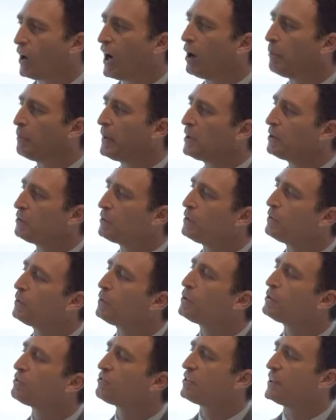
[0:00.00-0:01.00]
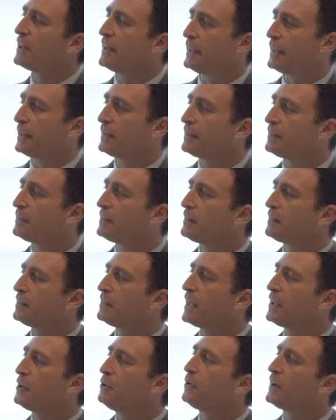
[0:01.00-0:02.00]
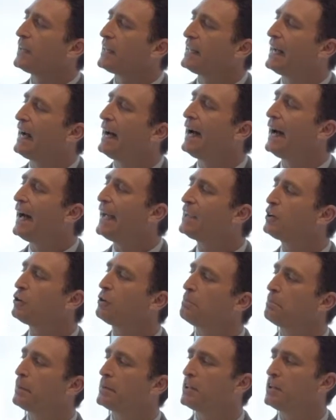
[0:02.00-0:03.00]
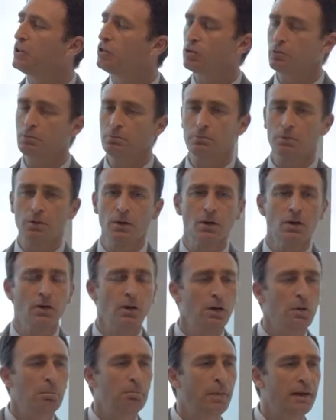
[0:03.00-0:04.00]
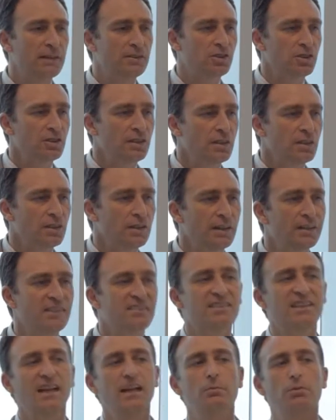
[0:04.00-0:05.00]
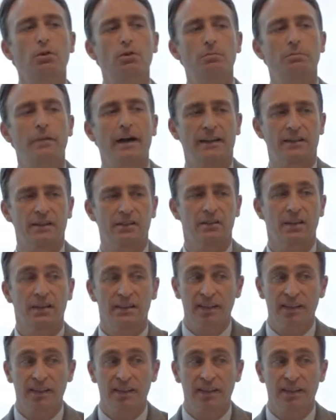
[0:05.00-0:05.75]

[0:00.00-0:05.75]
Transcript: how many of you would say that you are in a high competition but stable market?